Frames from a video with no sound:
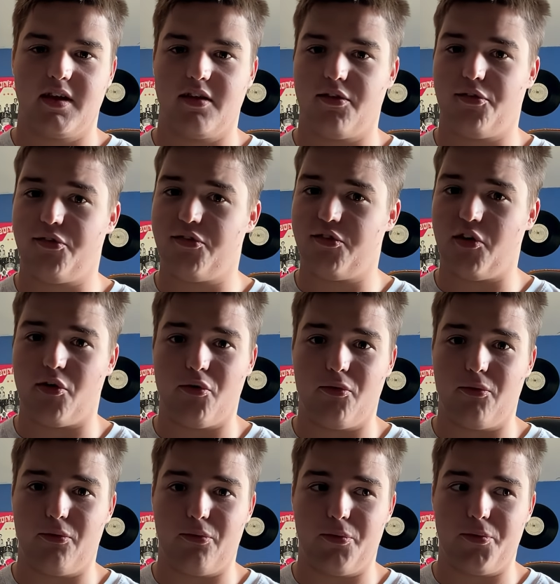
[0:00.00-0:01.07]

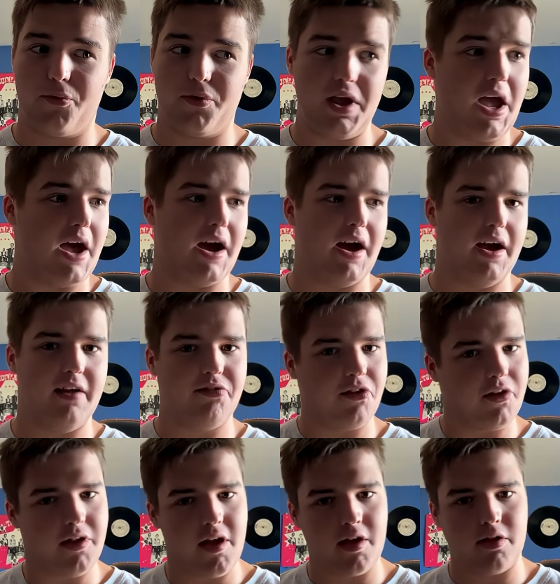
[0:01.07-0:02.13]
So yeah, it's
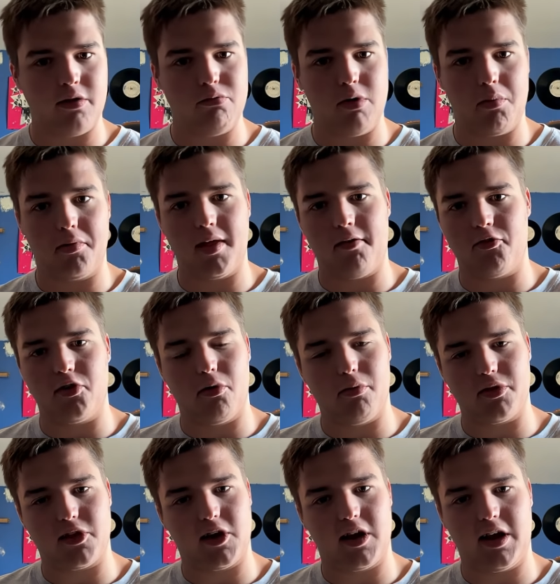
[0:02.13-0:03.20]
unlikely we will ever know what
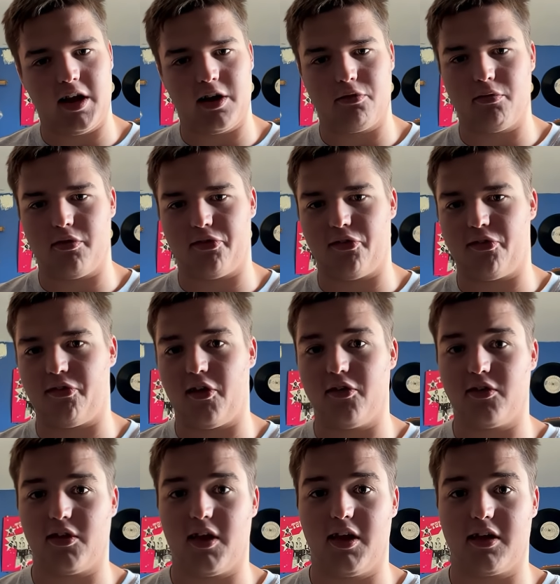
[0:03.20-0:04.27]
the Titanic Whistle
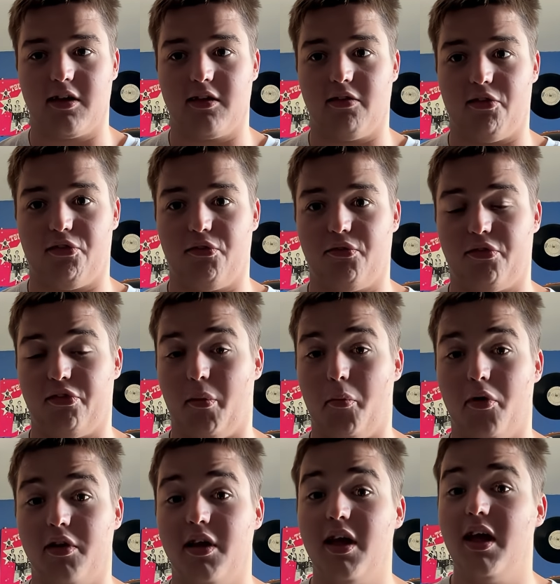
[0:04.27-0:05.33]
sounded like, unless if
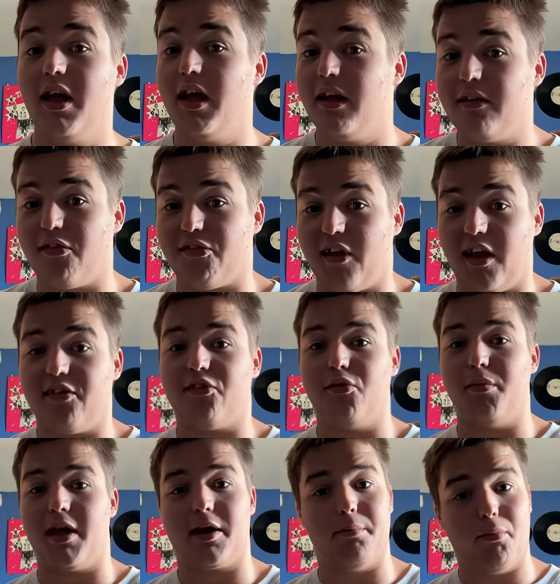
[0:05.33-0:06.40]
someone decides to
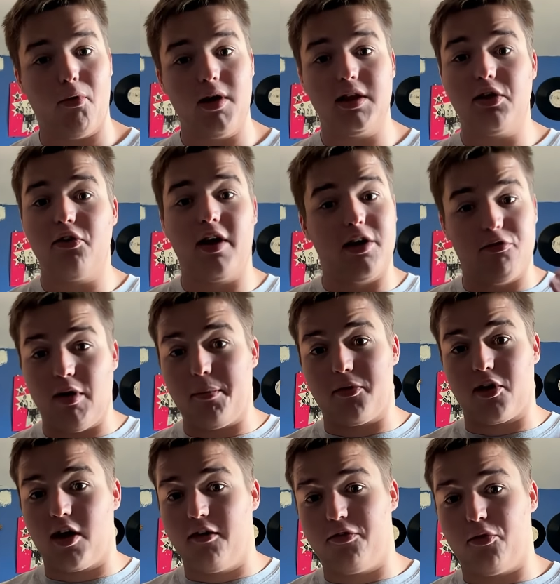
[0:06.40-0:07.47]
make a boiler and a
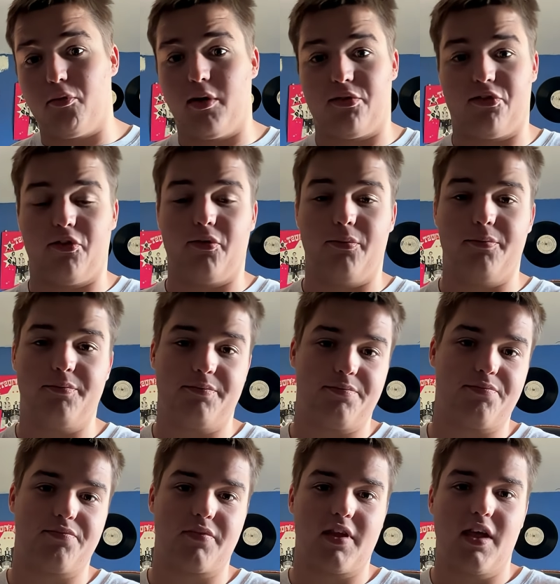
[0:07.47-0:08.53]
replica of the whistle,
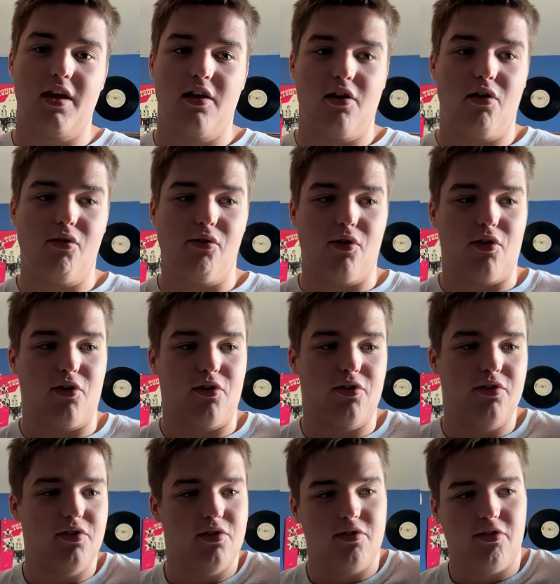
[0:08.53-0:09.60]
or
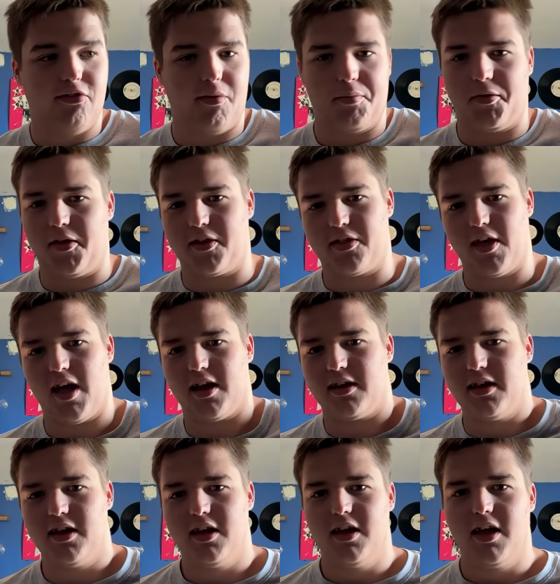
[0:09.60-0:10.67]
something like that,
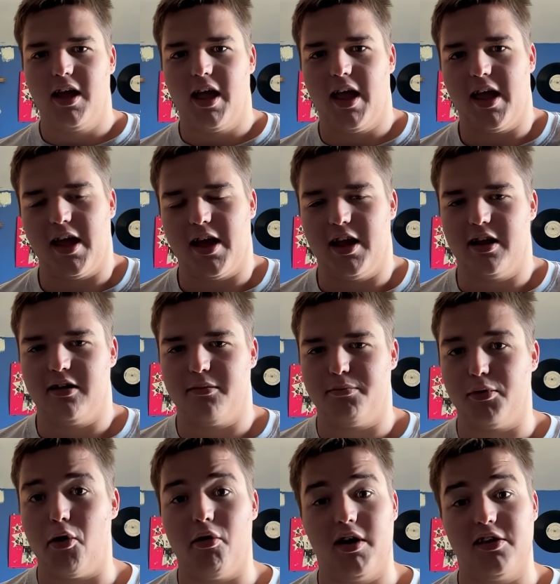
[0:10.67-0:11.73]
and
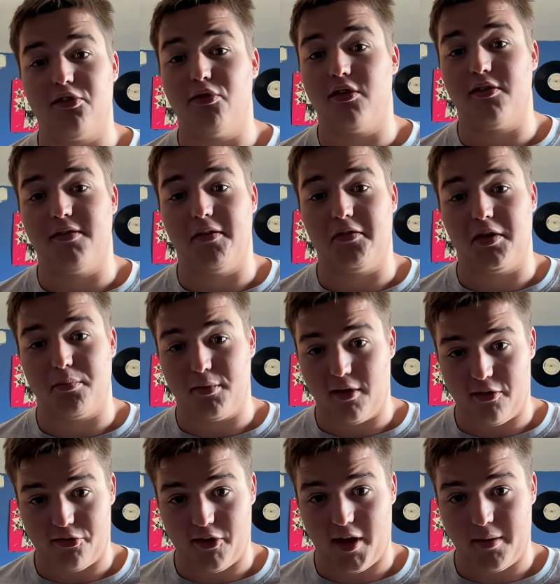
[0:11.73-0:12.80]
blow it at 215
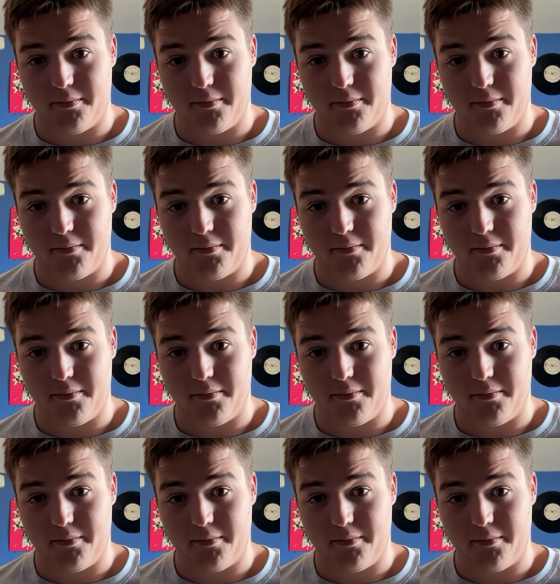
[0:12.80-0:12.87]
PSI.